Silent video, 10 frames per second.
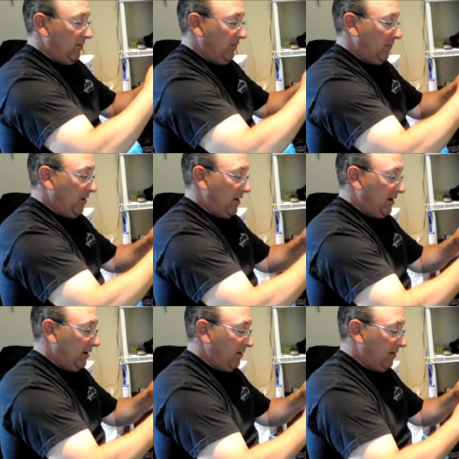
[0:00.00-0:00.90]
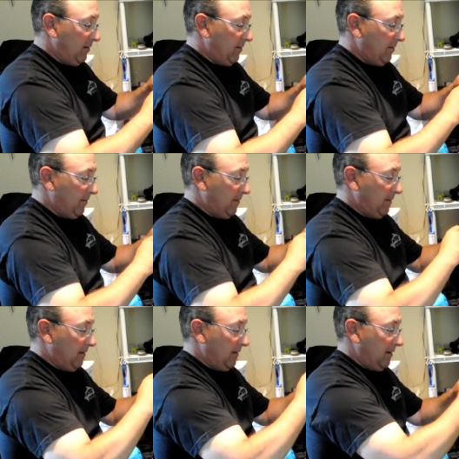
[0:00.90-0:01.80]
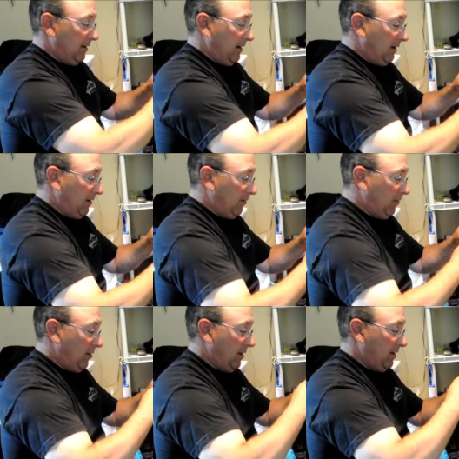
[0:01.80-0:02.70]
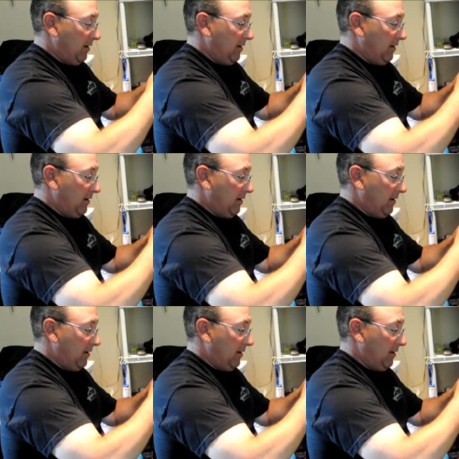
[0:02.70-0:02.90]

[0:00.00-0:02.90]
fly here, get it caught.